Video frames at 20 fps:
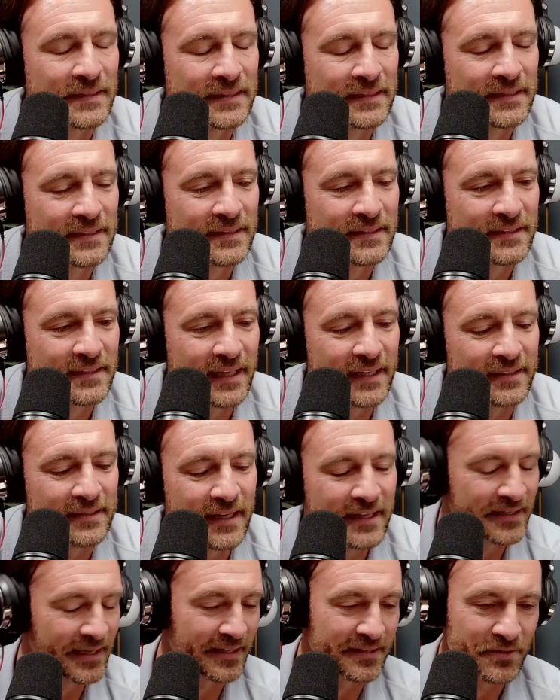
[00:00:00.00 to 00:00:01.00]
Yeah. And
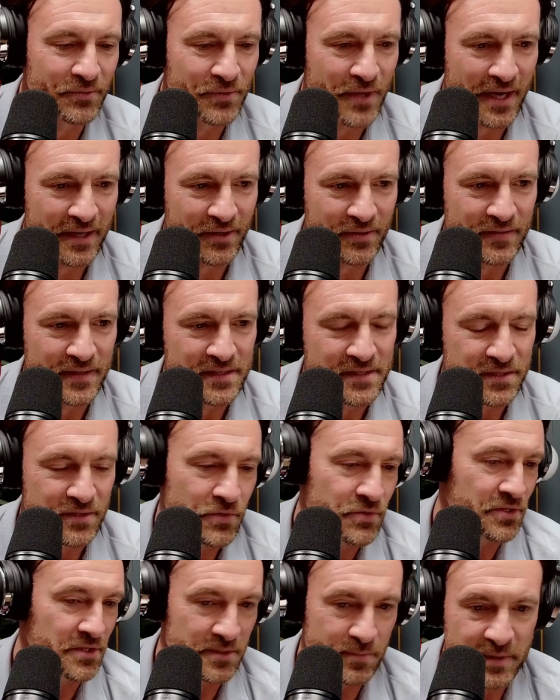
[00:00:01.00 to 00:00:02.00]
yeah, no knock on the
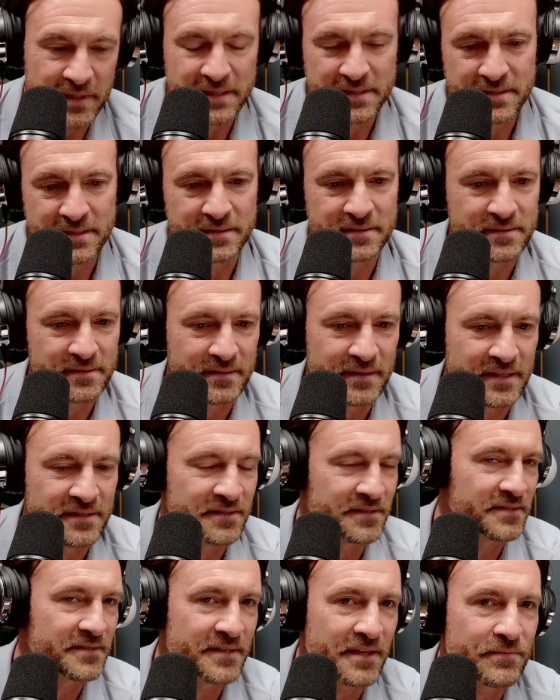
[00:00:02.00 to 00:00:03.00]
institutions, but it's
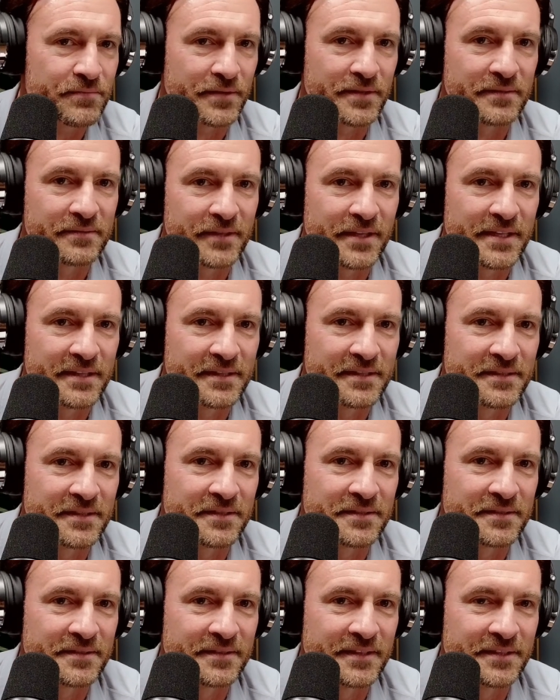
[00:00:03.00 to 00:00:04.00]
just different, right? It's
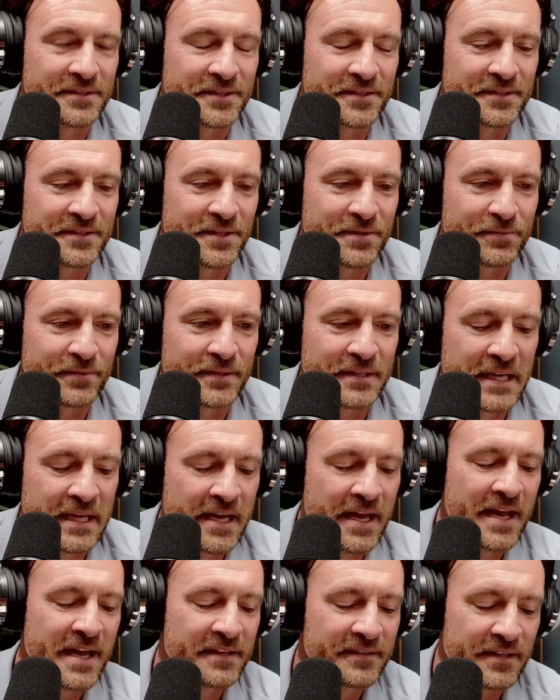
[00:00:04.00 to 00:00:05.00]
just different.
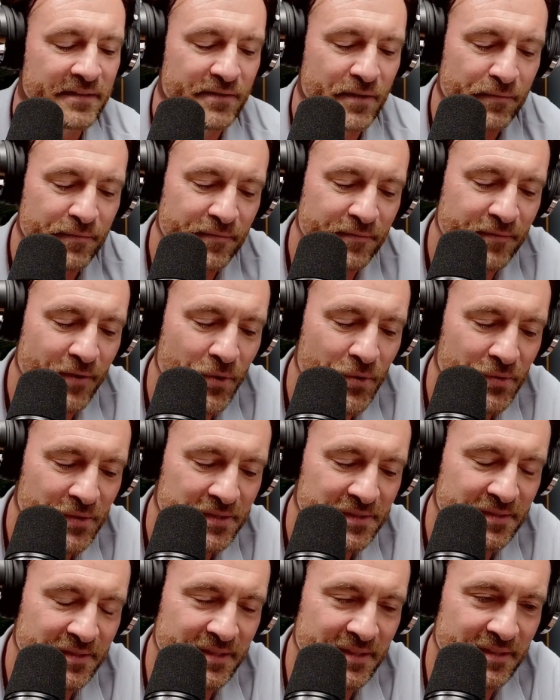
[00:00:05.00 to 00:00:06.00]
Did the
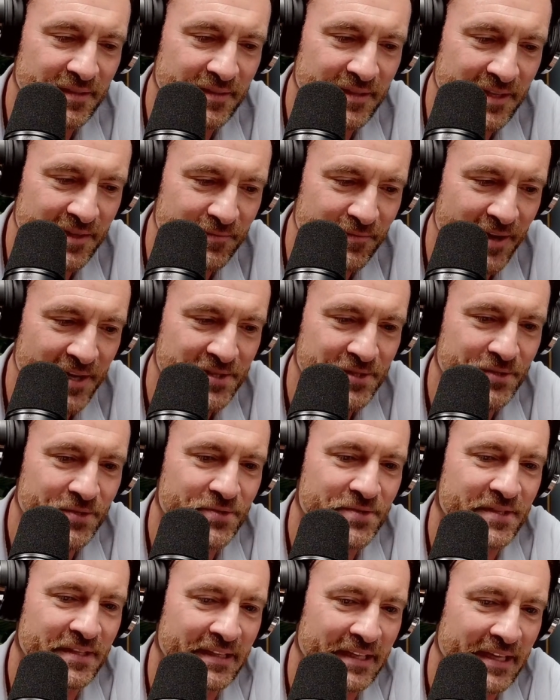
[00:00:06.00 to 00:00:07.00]
folks, the
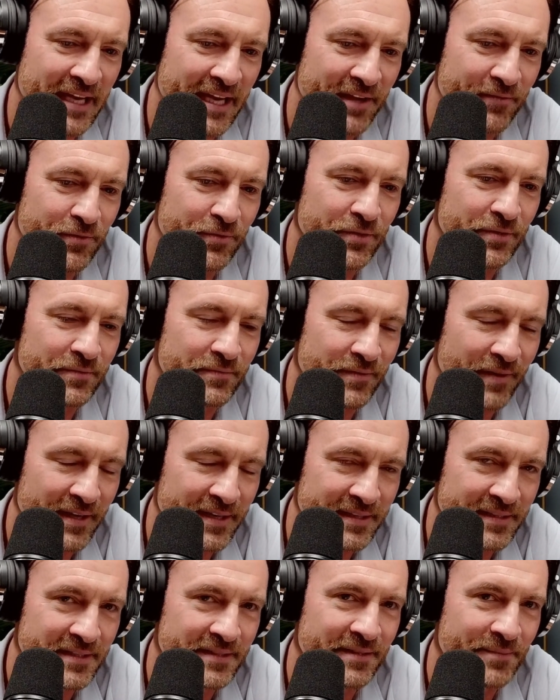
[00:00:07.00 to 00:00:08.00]
investors that gave you the
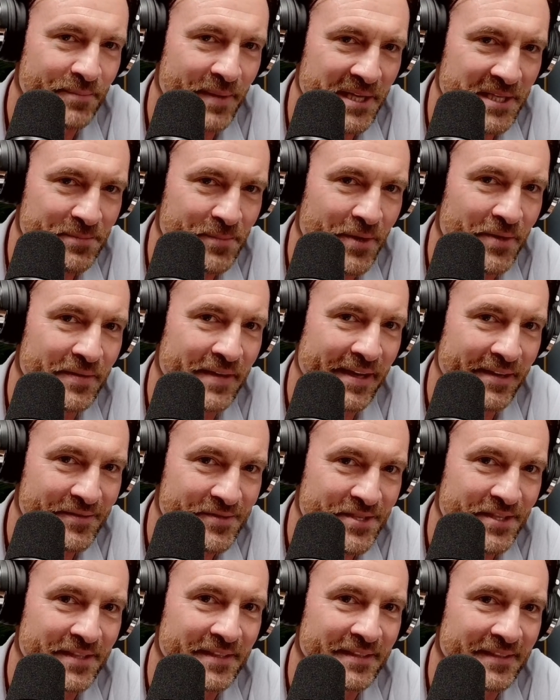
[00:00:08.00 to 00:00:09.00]
advice, the baseball
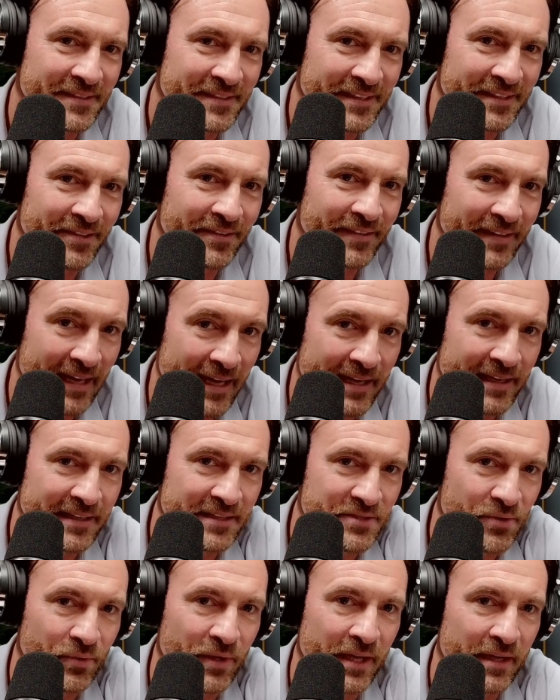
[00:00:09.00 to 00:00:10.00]
analogy, you know, like, hey,
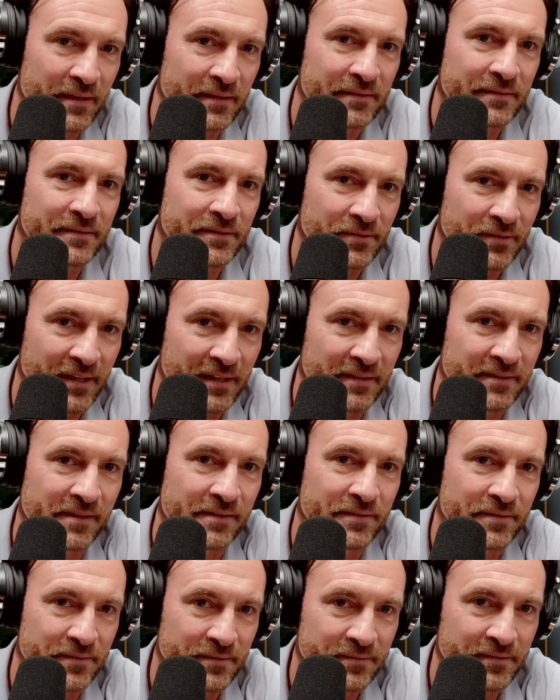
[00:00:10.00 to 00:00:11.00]
it's okay, you'll get
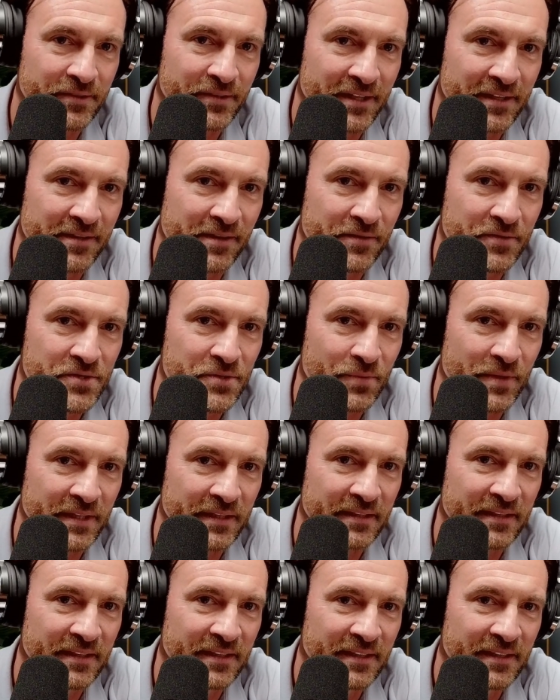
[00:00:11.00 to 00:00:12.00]
another
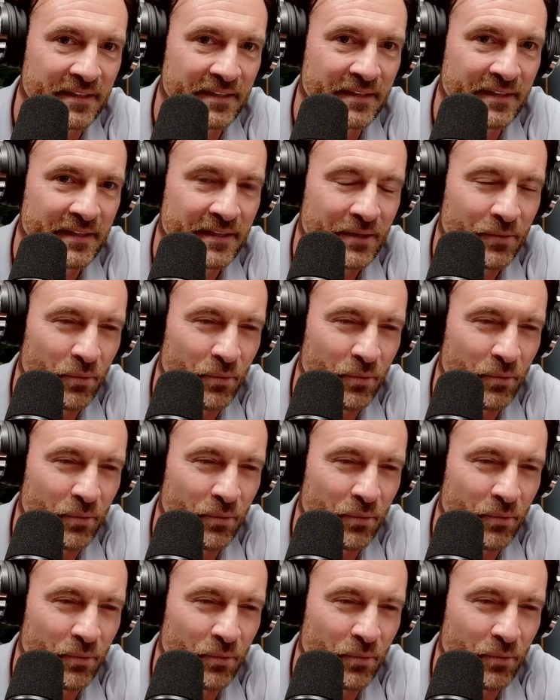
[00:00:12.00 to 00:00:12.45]
swing. Yeah.